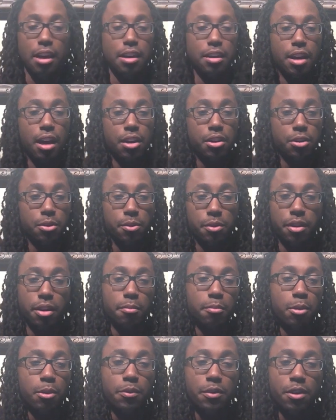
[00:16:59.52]
Not doing
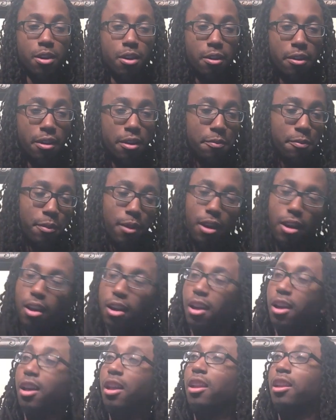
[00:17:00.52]
it. Moving on.
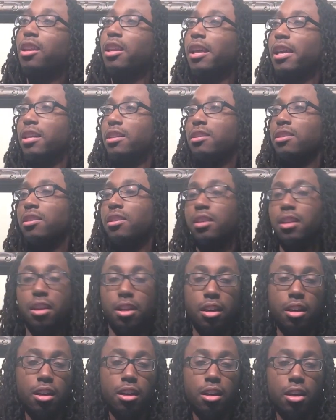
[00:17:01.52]

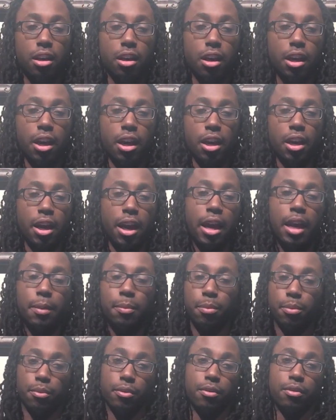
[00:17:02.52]
Leslie and
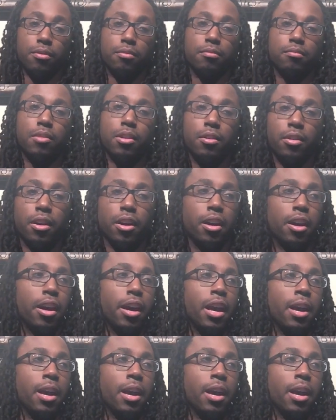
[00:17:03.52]
April. Okay.